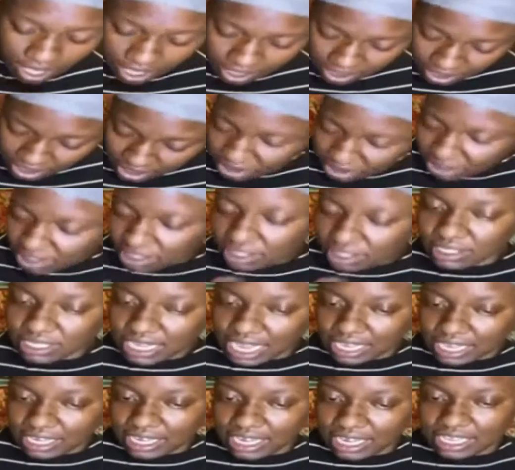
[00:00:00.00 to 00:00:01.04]
Let's just
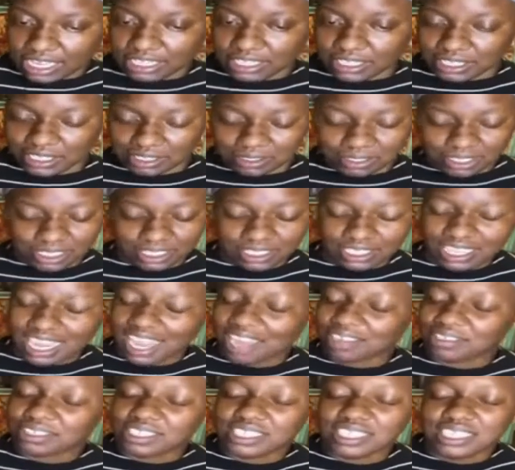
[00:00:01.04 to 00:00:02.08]
take it easy. Let's
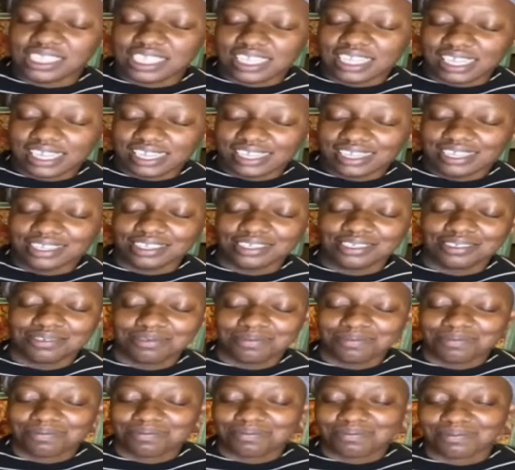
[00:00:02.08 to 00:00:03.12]
count to 10.
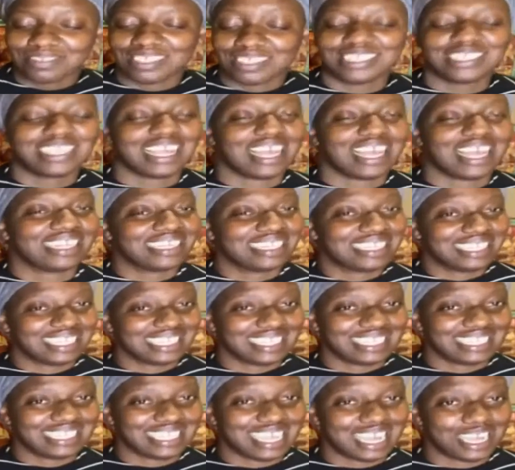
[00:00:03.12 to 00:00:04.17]
Let's count to 10.
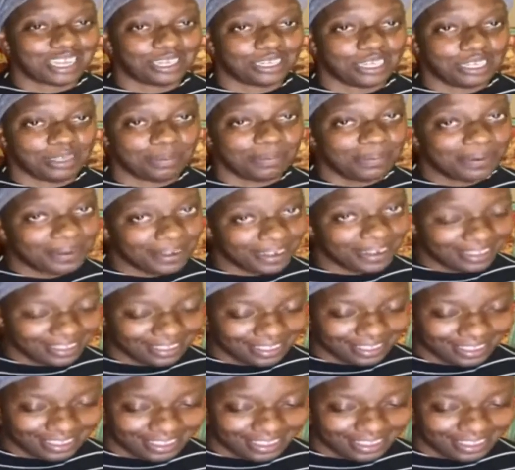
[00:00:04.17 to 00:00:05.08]
Let's take a deep breath.